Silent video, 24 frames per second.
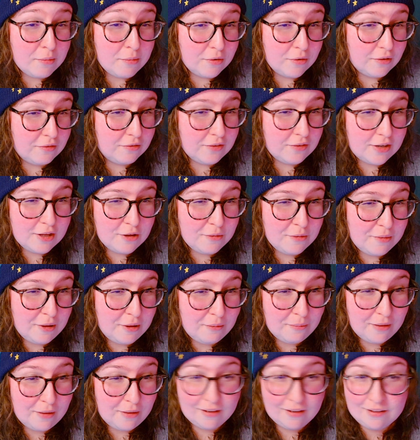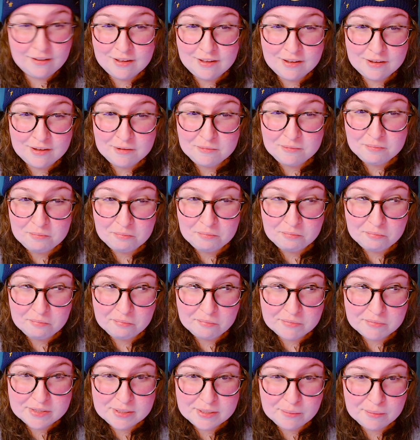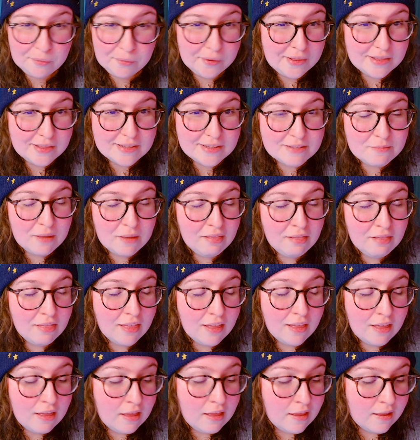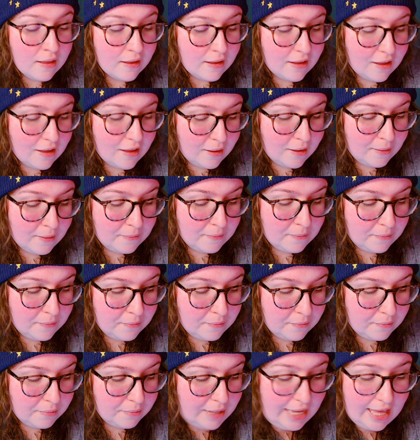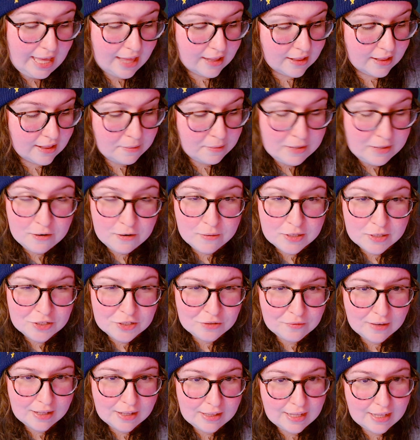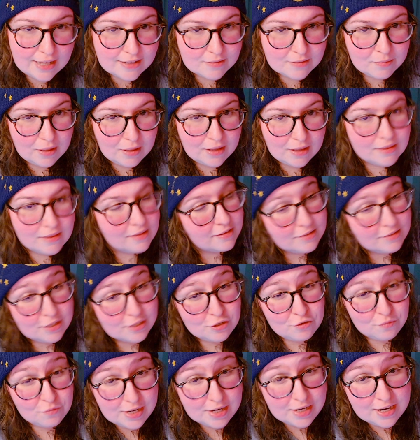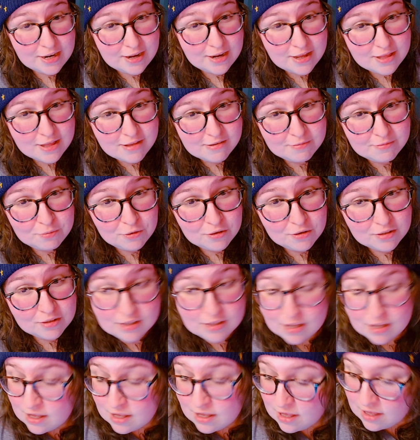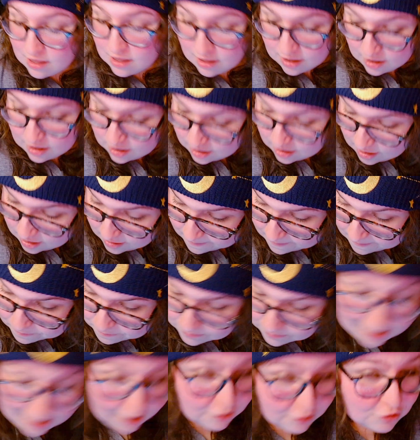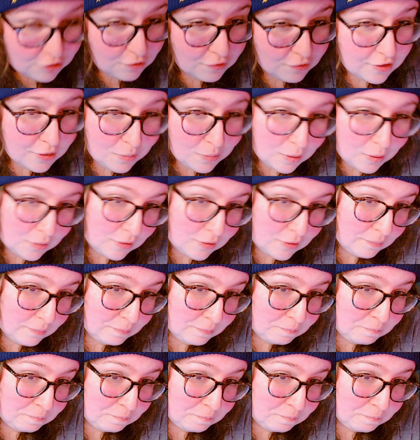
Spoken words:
video about manga at some point this month. But yeah, let me know what you read last month. Did you read any of these books? How'd you feel about them?